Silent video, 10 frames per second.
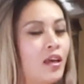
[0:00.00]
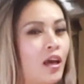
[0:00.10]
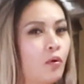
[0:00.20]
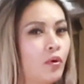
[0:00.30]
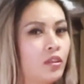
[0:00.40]

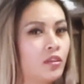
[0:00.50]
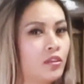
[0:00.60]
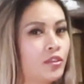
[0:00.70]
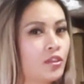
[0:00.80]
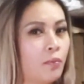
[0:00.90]
I
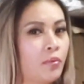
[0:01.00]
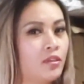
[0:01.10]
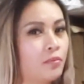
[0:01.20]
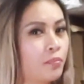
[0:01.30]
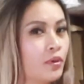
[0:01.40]
went
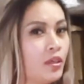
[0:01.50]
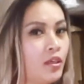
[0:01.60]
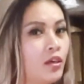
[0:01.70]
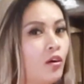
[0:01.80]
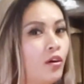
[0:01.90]
shopping
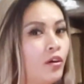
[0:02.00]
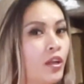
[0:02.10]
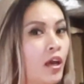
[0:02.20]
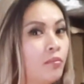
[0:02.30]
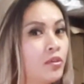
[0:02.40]
spree
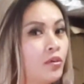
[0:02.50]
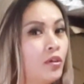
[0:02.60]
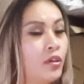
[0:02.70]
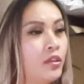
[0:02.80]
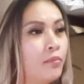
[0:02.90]
on
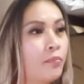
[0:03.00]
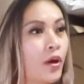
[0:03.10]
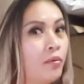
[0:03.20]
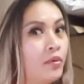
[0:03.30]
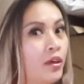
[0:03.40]
Amazon
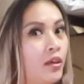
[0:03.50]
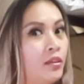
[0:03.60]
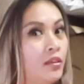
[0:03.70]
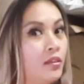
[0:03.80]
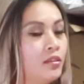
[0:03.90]
Prime Day
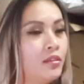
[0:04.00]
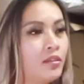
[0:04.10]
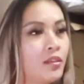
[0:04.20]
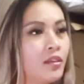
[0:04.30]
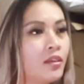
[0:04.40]

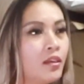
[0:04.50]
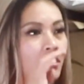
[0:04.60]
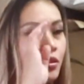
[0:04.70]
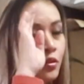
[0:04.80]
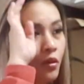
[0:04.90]
deals.
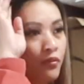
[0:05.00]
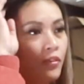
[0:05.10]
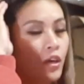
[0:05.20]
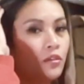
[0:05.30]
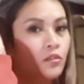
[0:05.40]
So if
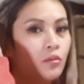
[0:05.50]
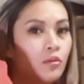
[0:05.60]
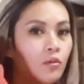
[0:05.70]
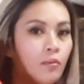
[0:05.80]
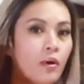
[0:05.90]
you guys don't
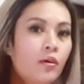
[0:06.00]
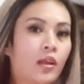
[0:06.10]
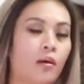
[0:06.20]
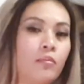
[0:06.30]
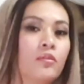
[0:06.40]
know
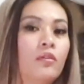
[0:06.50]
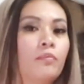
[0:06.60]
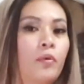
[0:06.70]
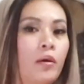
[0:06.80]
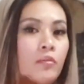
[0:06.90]
about
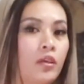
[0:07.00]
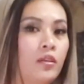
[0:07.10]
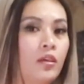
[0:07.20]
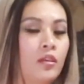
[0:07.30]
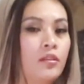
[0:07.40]
Amazon Prime Day
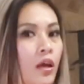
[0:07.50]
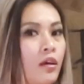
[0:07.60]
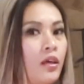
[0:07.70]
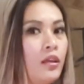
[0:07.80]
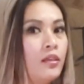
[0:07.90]
deals,
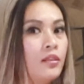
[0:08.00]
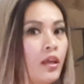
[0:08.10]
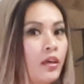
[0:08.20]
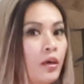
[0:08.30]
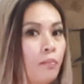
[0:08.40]
it is
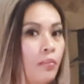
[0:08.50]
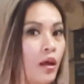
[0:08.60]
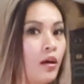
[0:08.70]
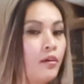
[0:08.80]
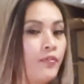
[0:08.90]
like a
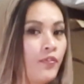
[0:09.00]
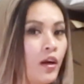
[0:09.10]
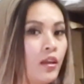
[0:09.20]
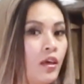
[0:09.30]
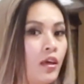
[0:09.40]
Black
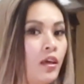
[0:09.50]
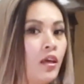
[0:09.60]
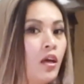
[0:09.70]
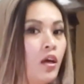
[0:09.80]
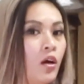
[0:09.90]

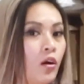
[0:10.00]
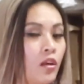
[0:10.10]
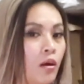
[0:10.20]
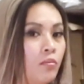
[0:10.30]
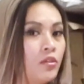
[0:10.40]
Friday
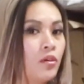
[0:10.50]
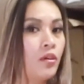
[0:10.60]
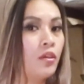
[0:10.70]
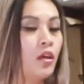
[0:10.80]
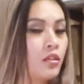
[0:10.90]
on
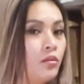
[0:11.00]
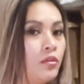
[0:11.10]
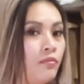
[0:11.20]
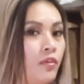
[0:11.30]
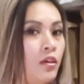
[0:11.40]
Amazon
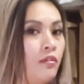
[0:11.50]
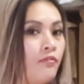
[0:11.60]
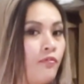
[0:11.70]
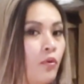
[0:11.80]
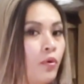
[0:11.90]
exclusively
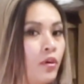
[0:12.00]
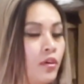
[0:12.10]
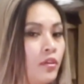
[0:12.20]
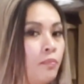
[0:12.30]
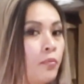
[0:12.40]
for
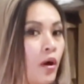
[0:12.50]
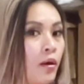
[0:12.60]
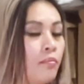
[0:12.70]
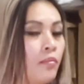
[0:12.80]
the Prime